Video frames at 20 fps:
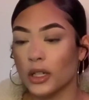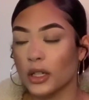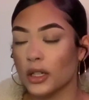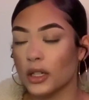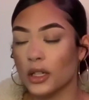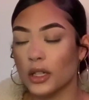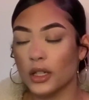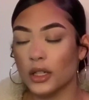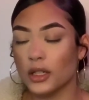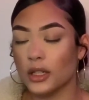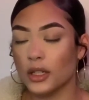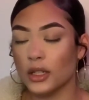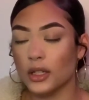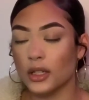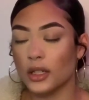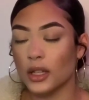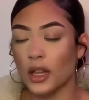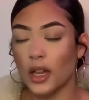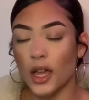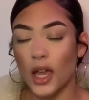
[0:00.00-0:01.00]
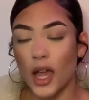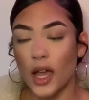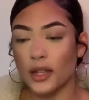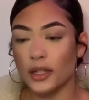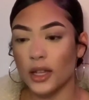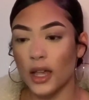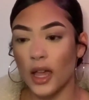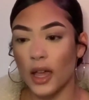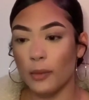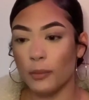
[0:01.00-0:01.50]
it hasn't
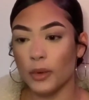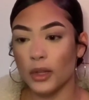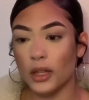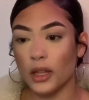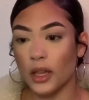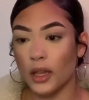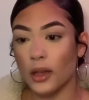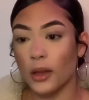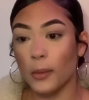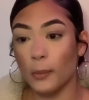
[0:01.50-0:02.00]
happened yet.